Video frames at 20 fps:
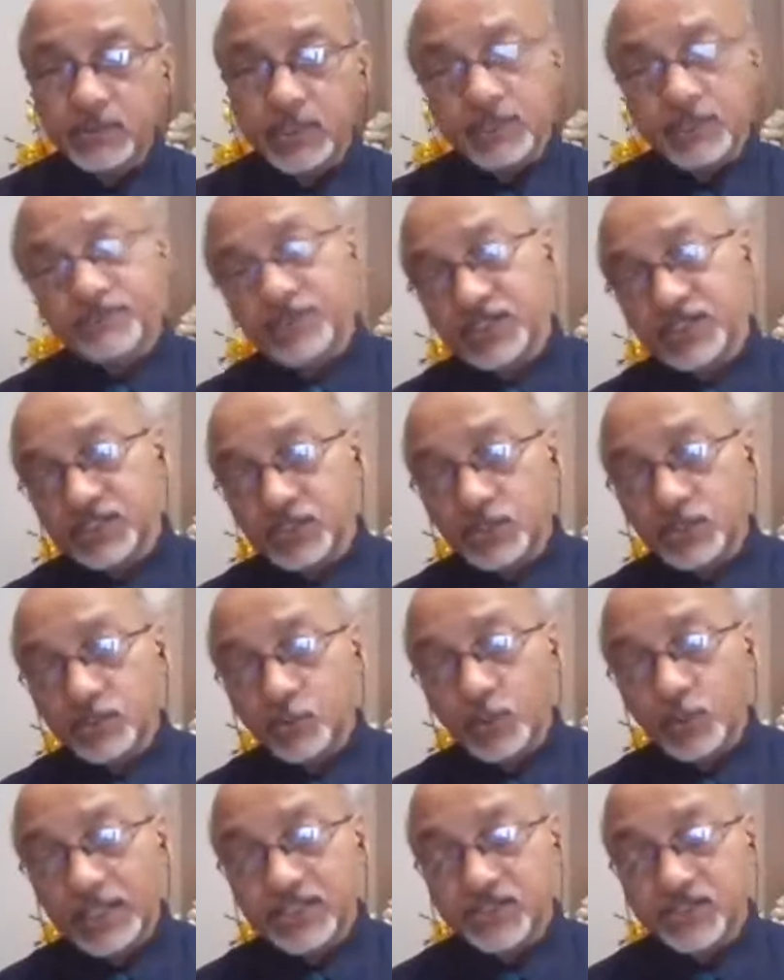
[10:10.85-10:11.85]
if it is not
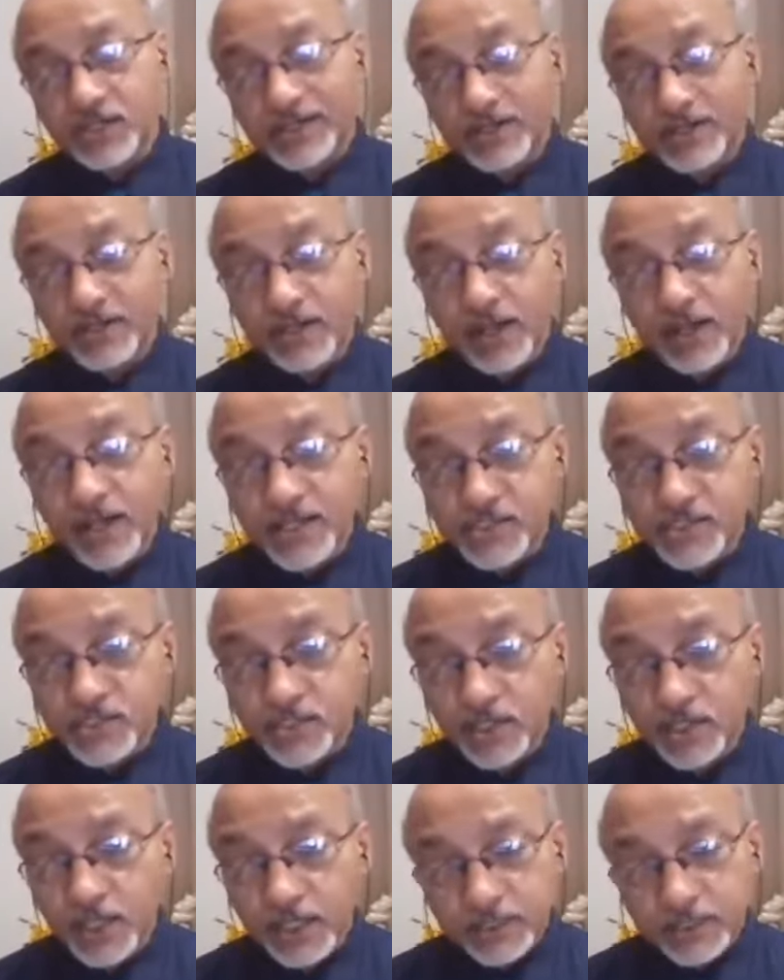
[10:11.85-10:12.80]
well standardized,